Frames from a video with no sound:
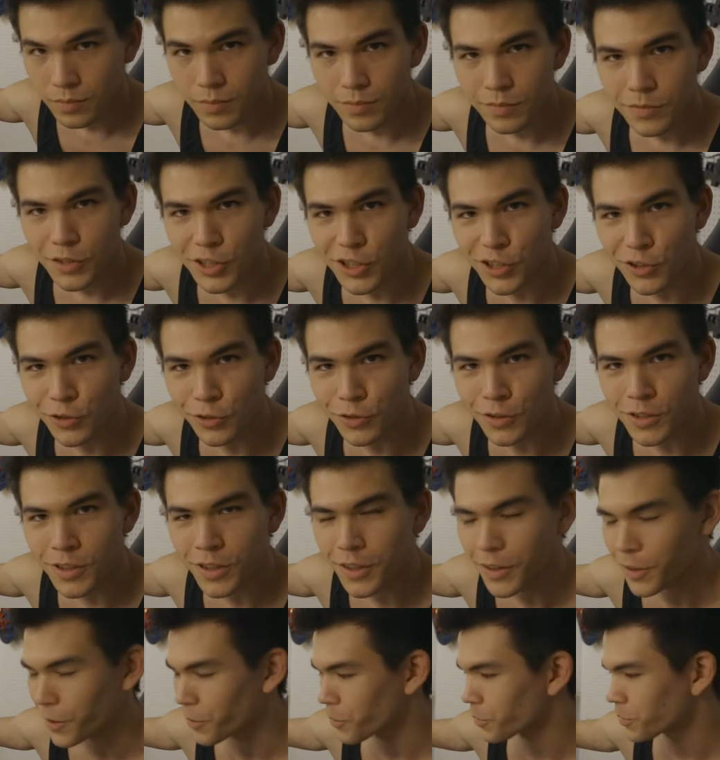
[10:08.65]
It's good to
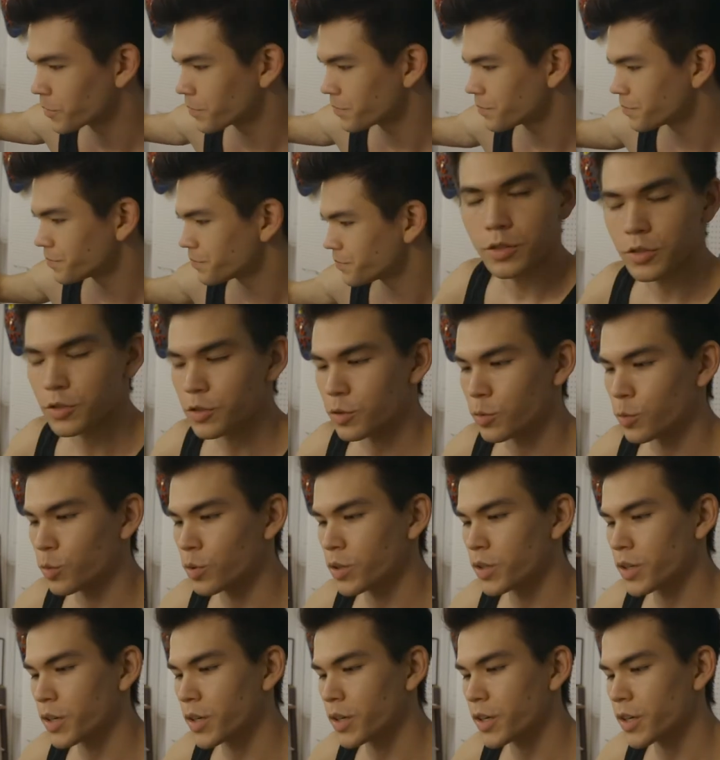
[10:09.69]
go. So
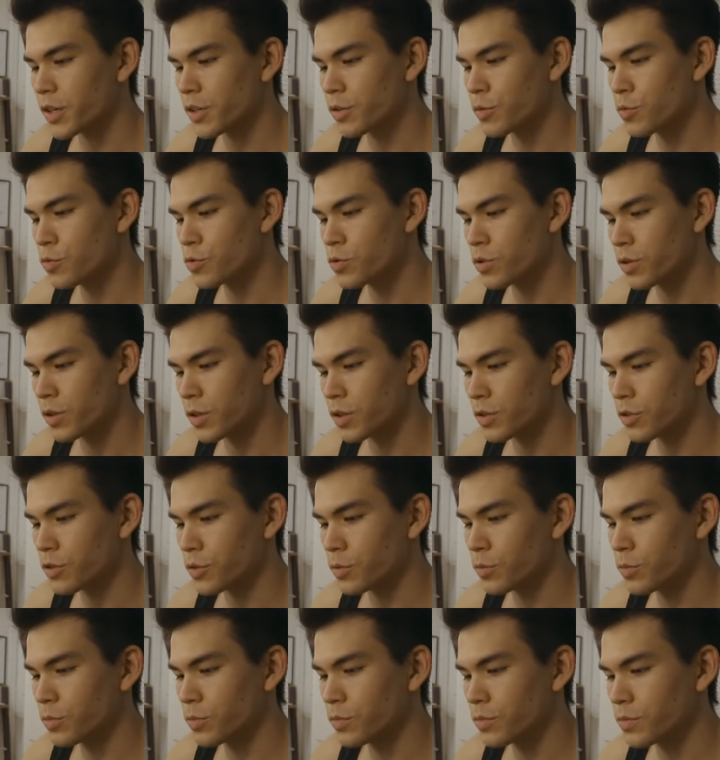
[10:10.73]
what I usually
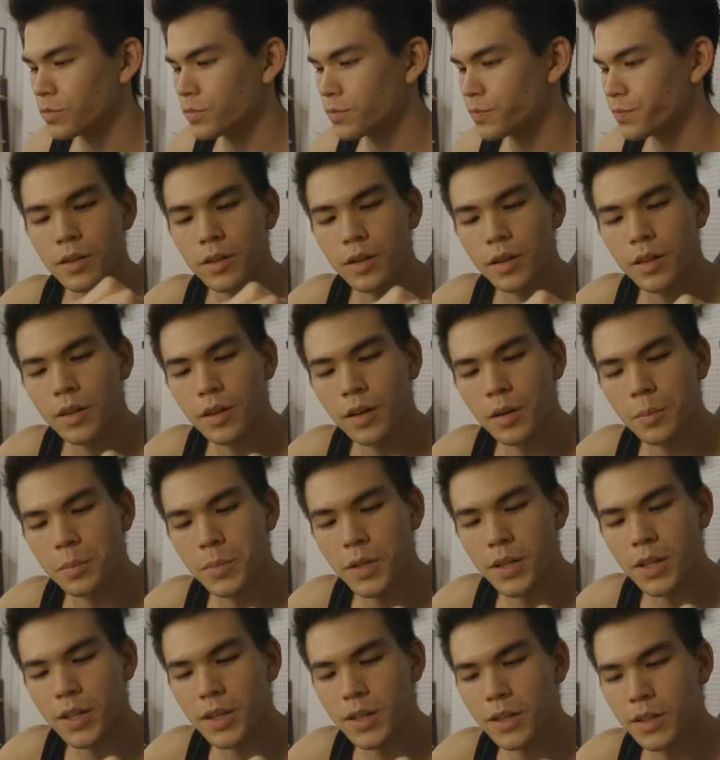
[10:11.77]
do, thumb
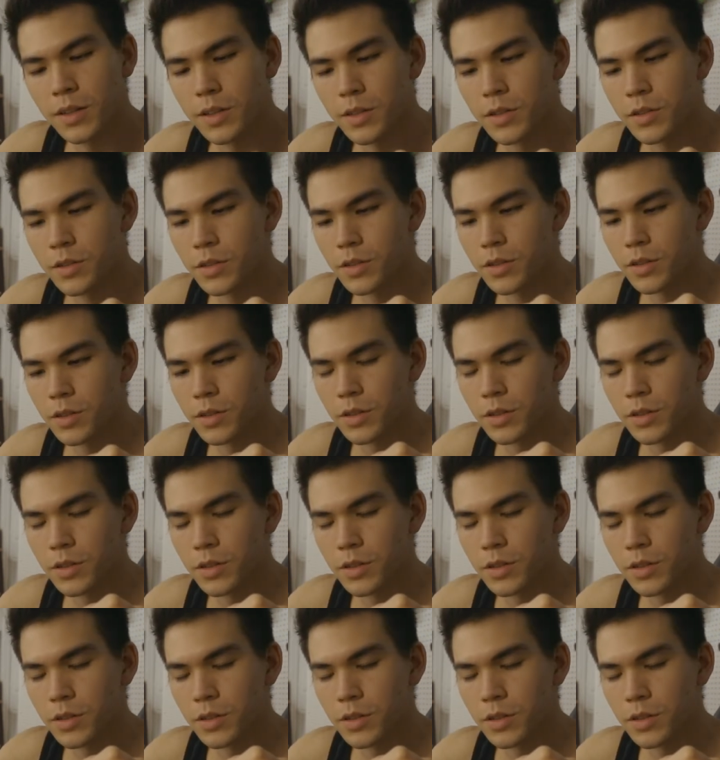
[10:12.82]
the ends,